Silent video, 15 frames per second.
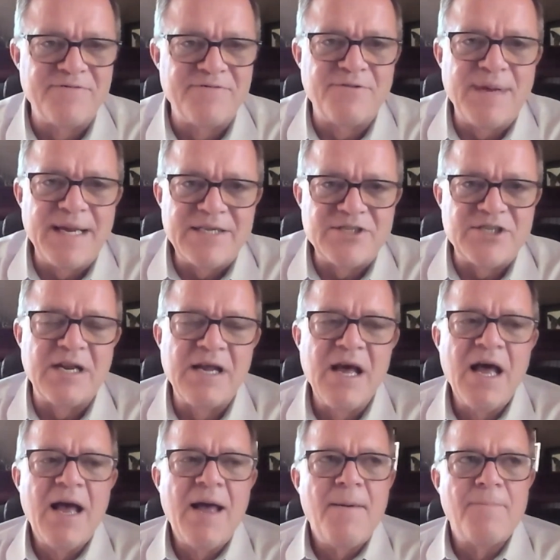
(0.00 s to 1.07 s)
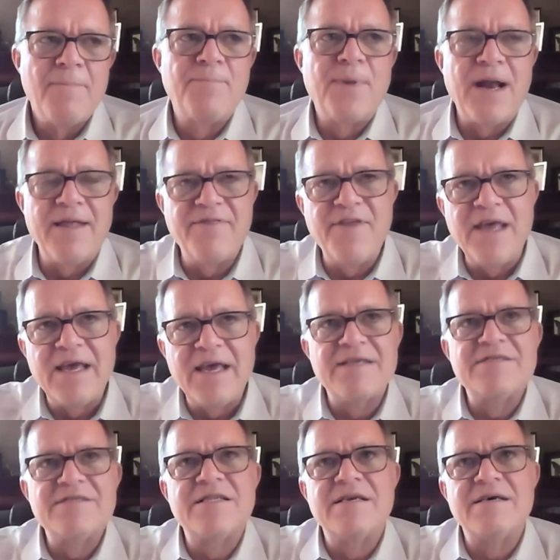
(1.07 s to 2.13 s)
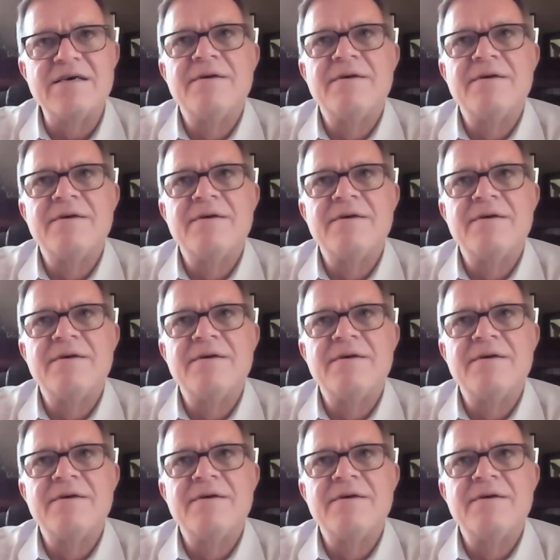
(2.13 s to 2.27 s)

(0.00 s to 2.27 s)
information. But I think as